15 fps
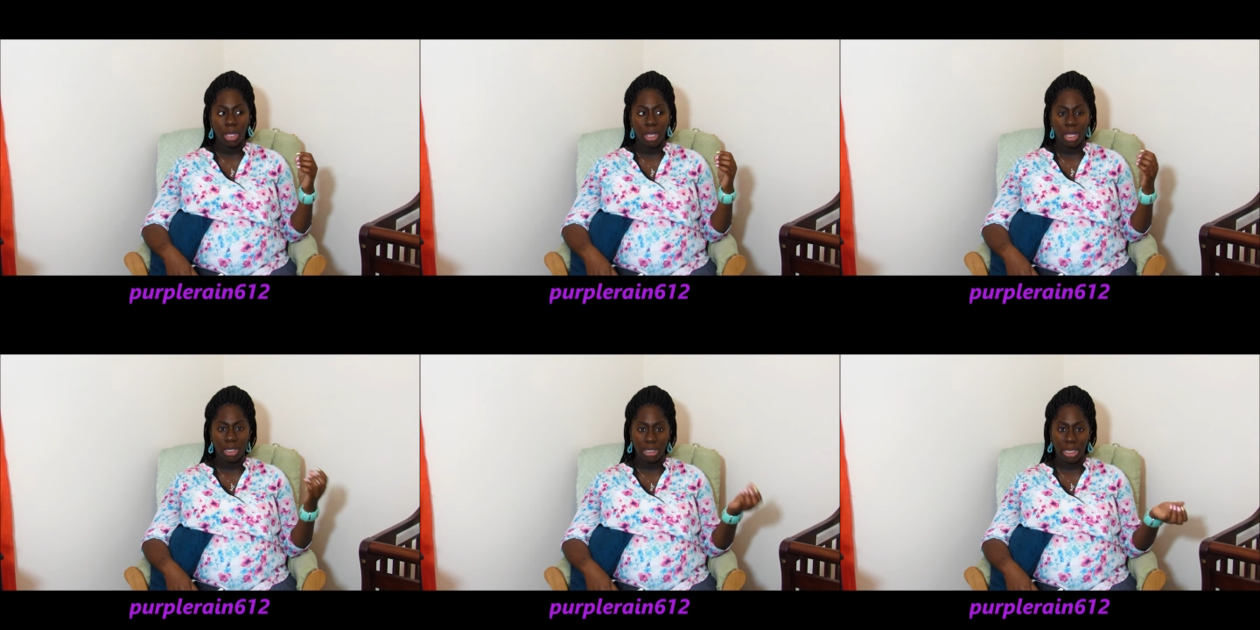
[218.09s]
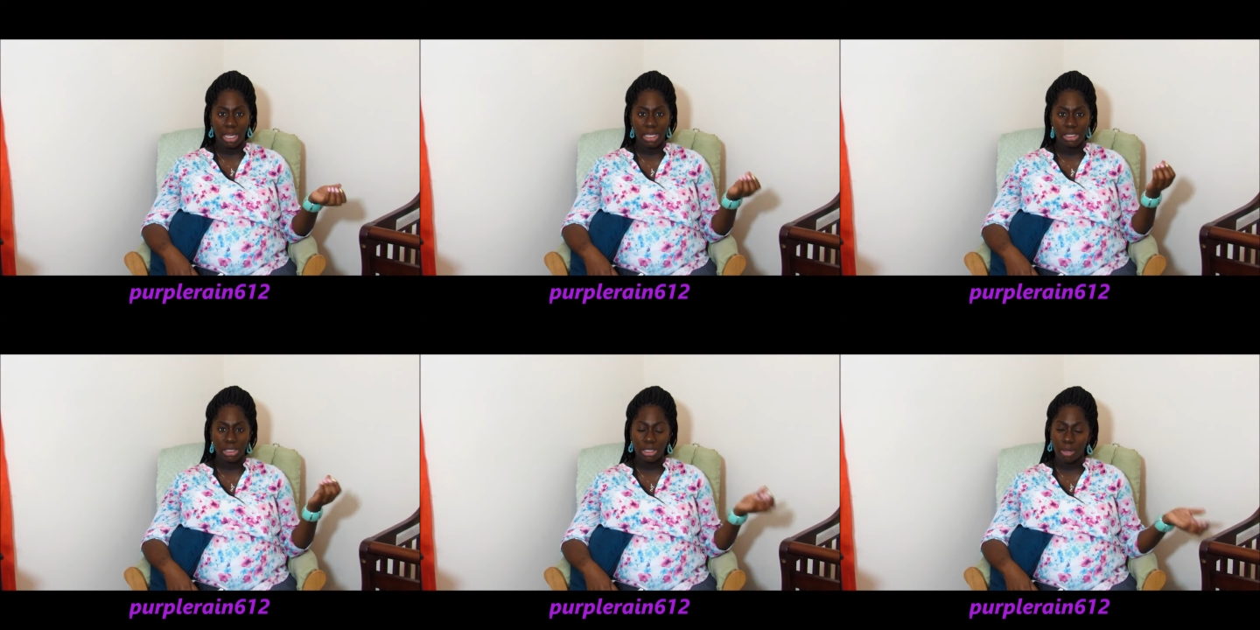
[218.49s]

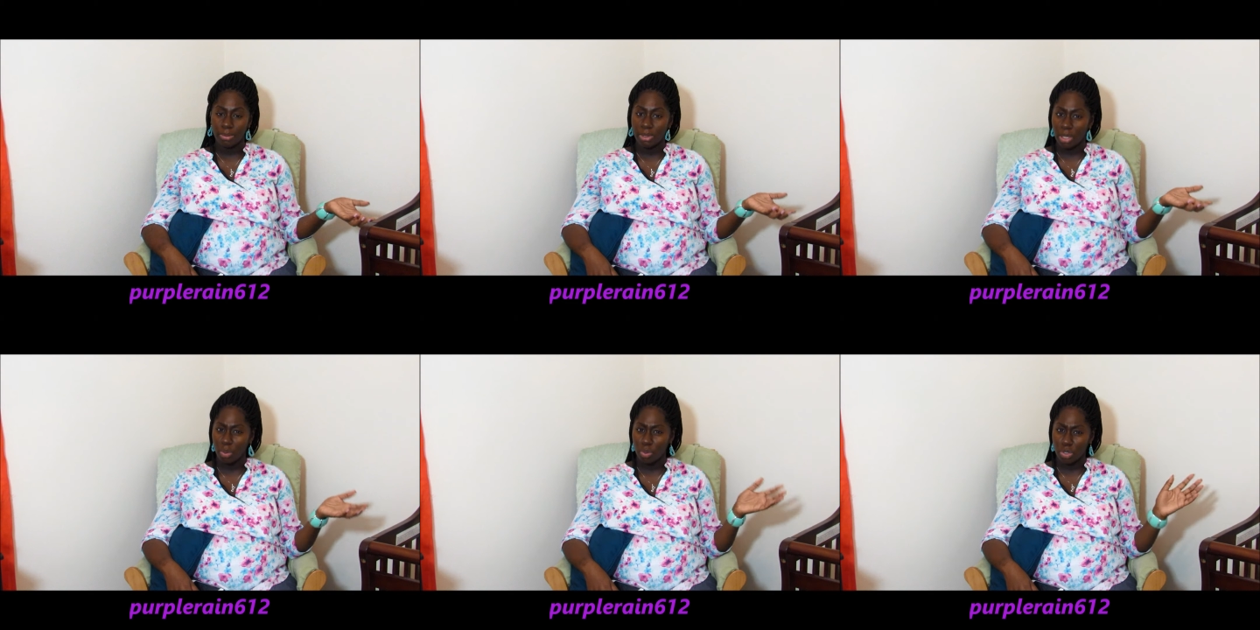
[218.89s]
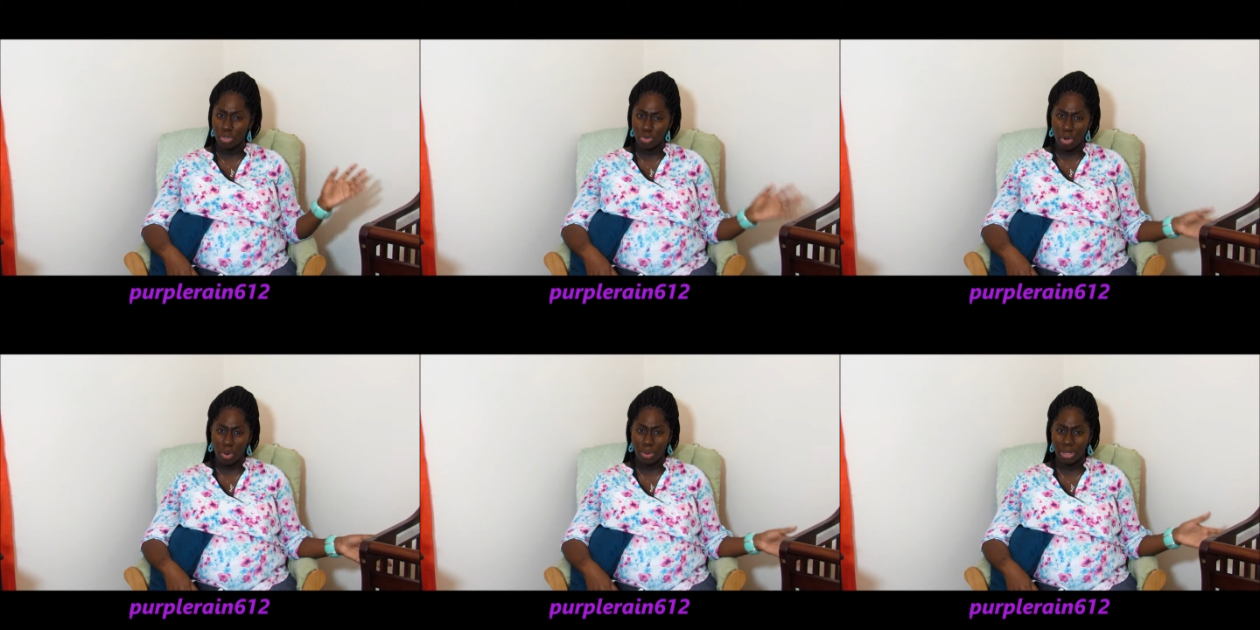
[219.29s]
unless something was
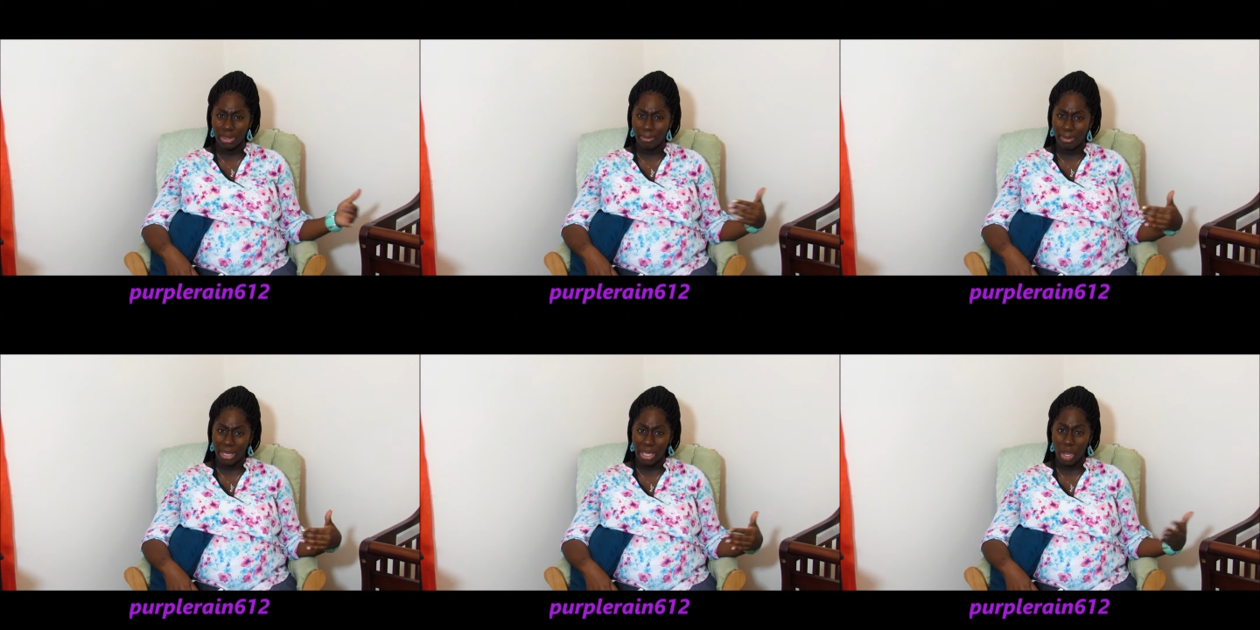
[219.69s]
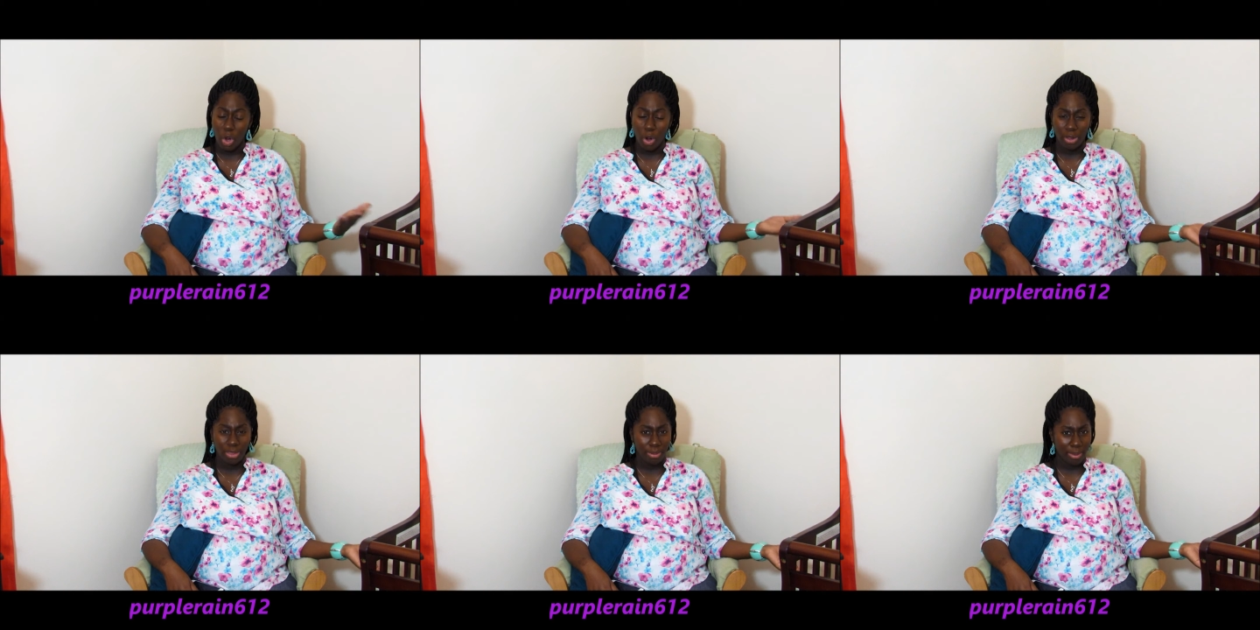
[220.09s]
wrong with me
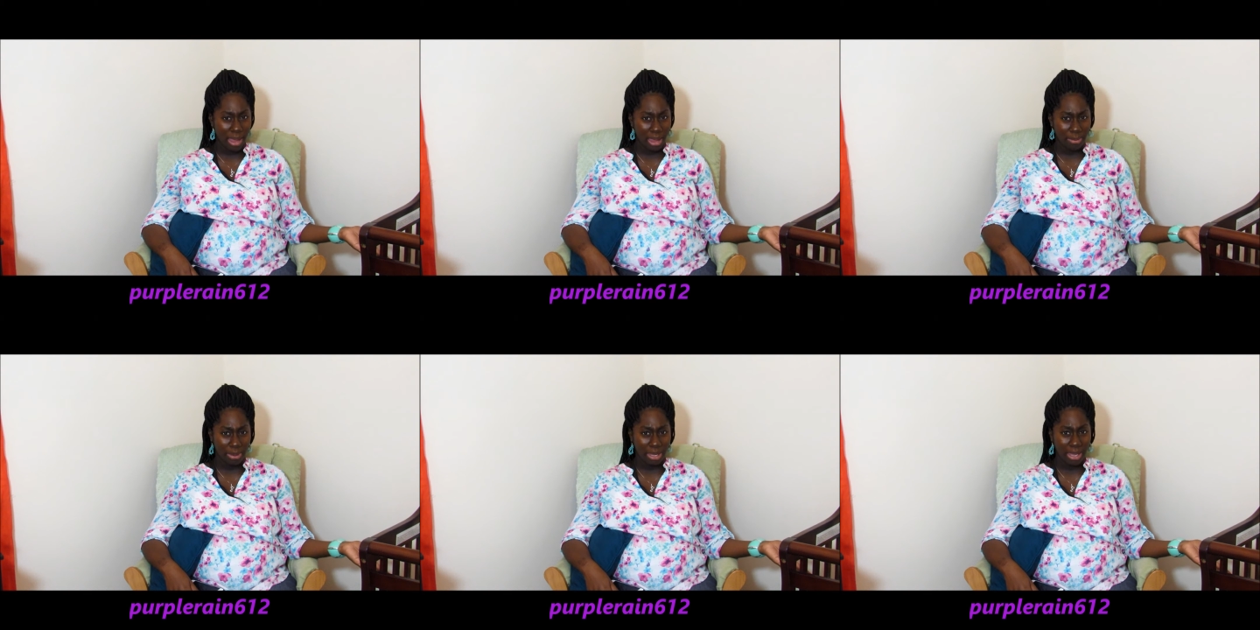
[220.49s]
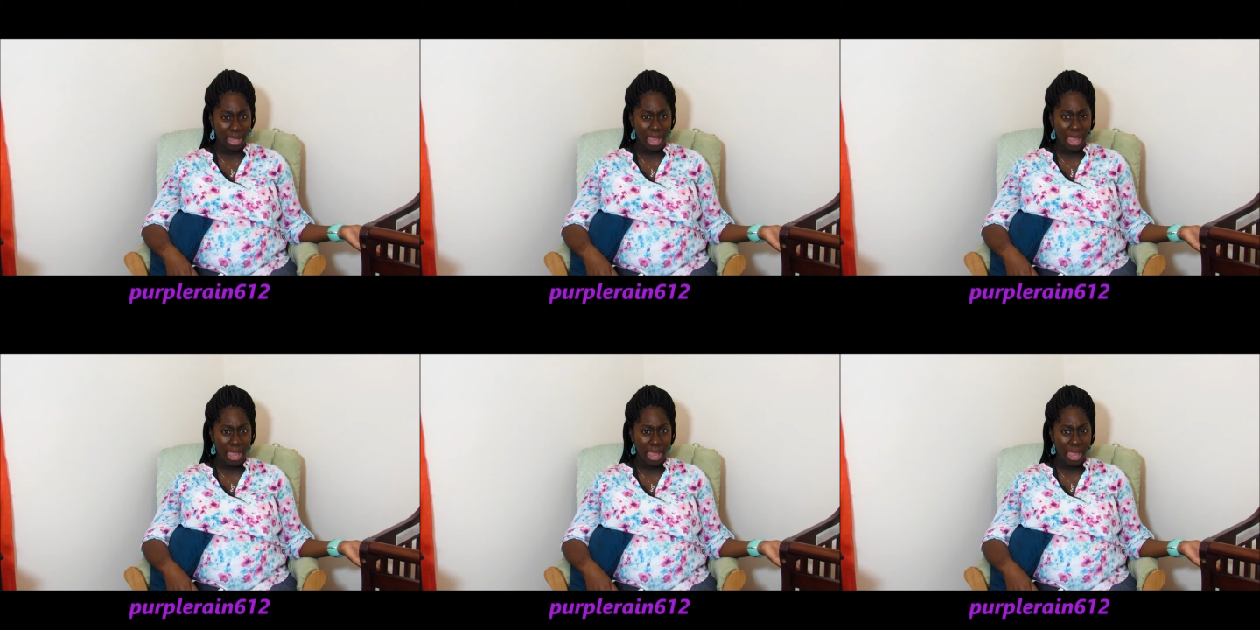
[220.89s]
or the baby.